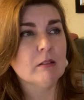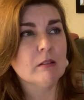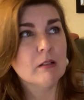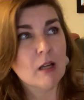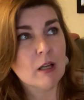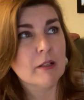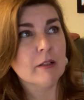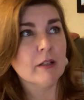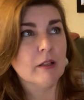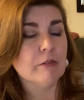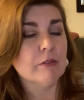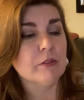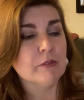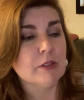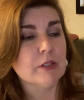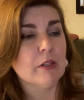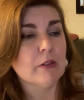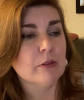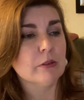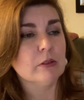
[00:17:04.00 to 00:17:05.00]
Not enough of
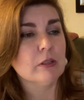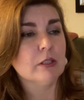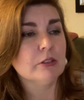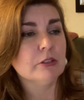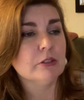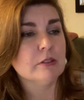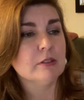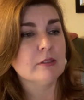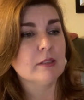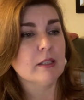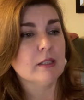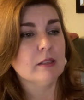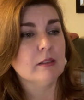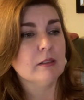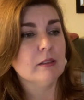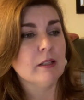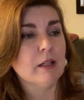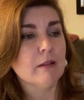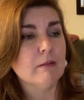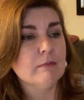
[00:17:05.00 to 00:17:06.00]
another, I should say,
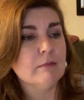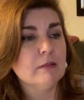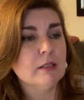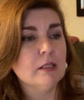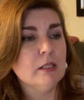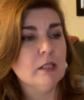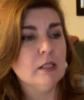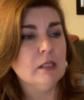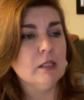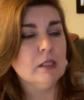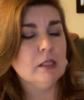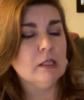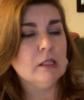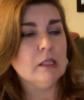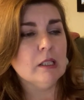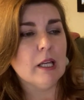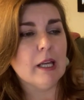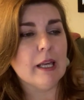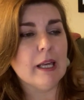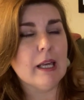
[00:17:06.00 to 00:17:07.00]
yeah.
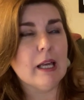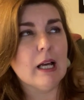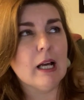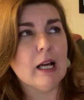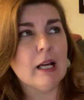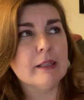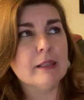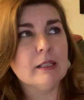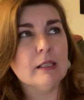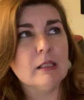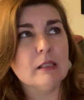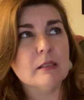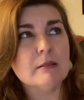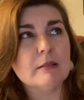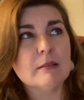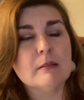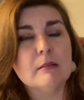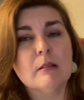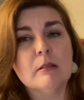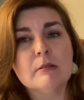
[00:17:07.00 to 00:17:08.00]
I think
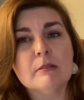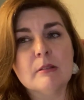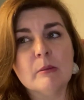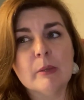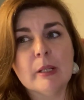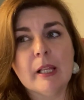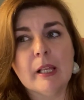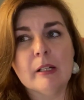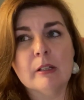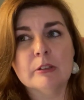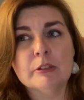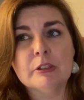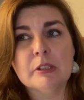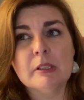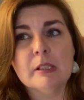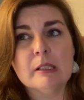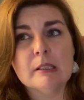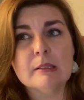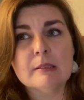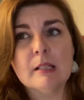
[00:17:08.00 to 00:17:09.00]
this is also an energy
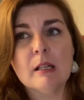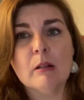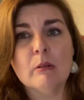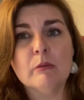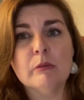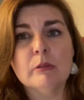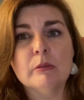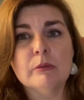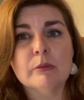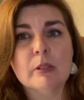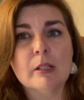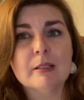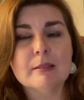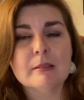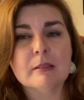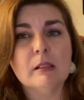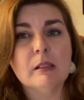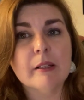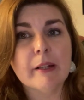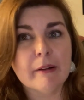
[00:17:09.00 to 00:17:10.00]
that is helpful for
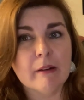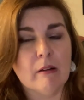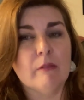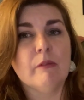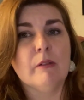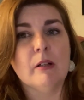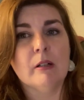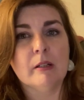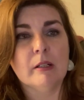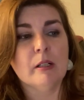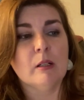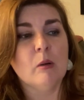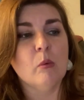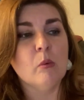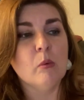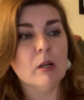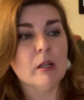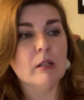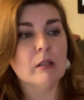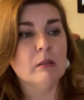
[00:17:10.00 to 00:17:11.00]
us clarifying
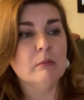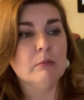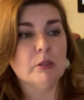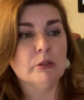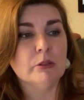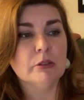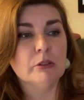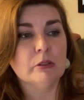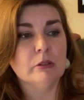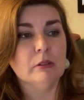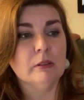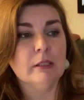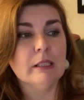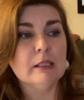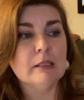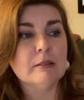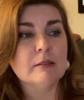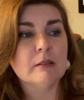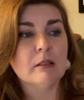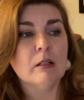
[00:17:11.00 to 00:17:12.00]
what our emotional
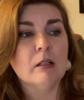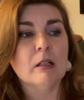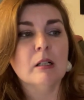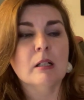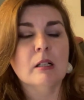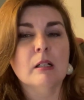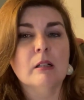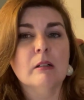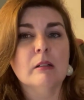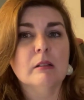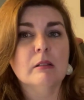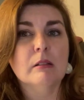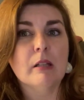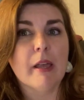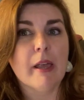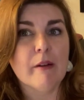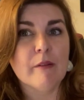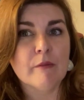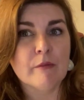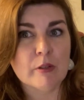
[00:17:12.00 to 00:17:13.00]
needs are
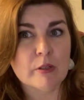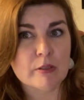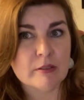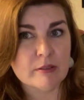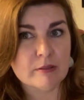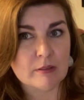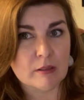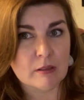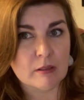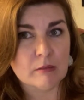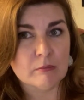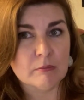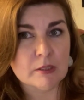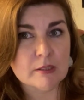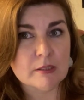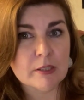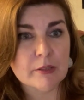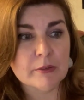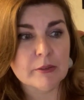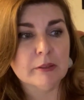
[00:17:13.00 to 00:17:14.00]
versus our
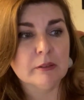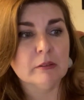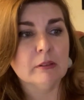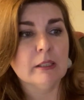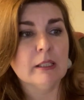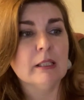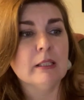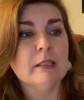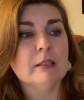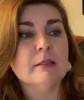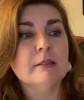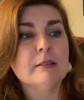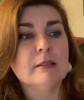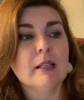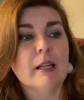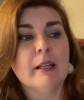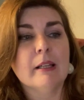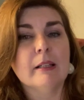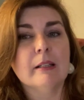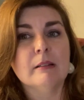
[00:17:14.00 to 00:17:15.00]
material needs
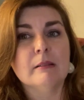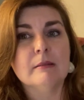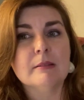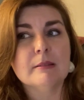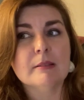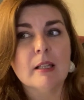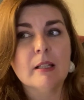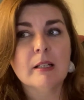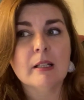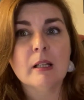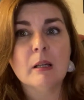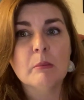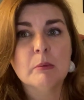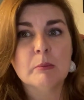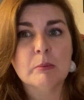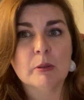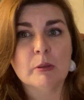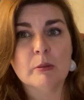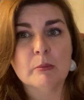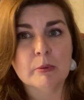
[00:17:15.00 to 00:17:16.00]
and setting up
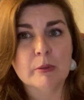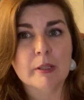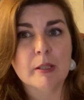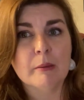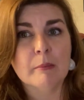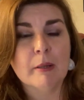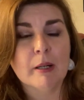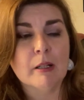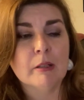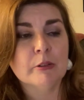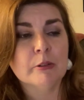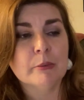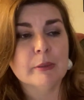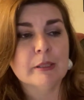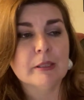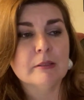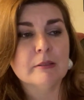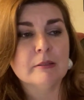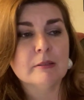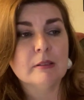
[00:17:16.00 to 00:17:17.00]
appropriate
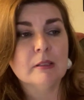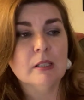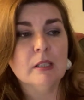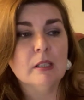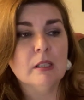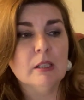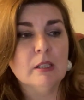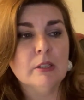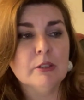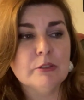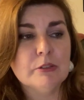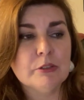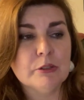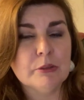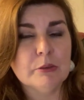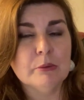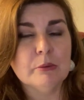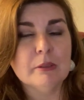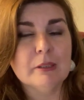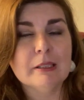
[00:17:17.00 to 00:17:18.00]
boundaries
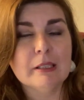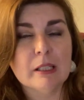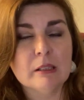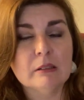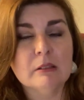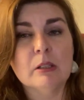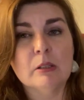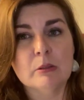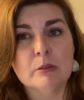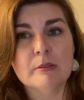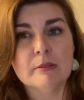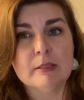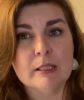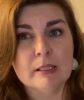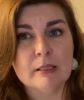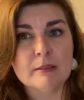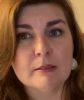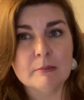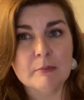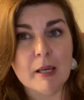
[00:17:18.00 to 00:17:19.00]
to get those
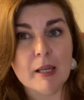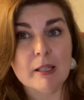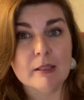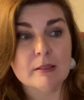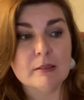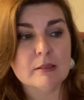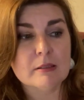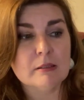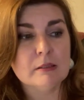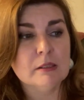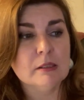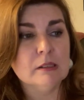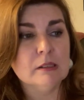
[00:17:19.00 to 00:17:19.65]
needs met.